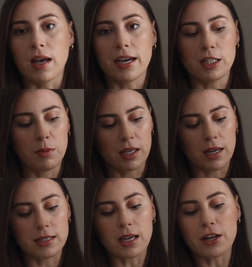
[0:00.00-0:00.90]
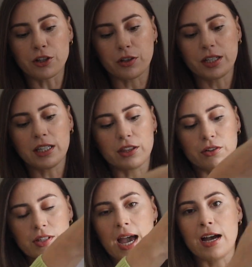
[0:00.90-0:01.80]
lined because underneath
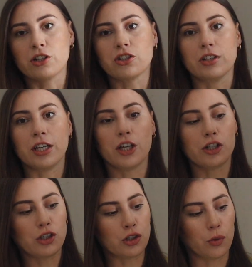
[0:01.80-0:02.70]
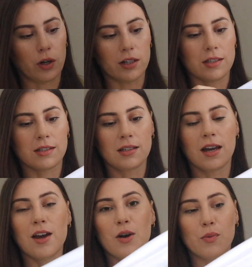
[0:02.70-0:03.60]
there's actually shorts,
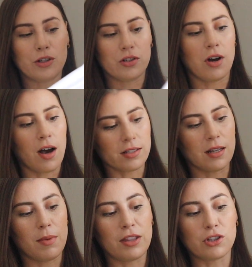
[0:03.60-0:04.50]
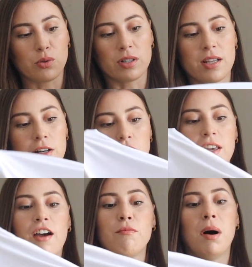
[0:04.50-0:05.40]
which is awesome. And the shorts actually
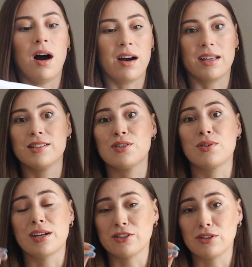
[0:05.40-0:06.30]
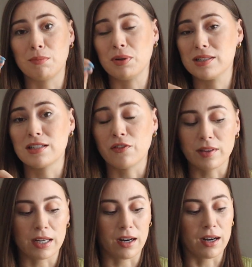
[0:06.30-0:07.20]
have pockets, so you can actually put stuff in
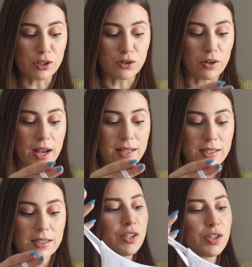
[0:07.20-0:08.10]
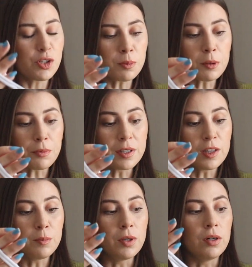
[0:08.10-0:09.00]
there. This dress is super
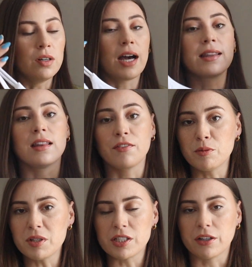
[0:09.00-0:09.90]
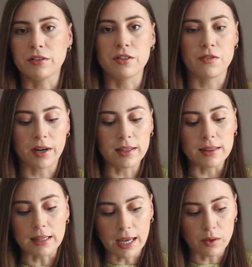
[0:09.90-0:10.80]
breathable. I love the material. It's very
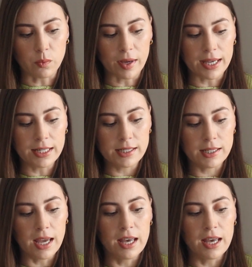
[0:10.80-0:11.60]
lightweight.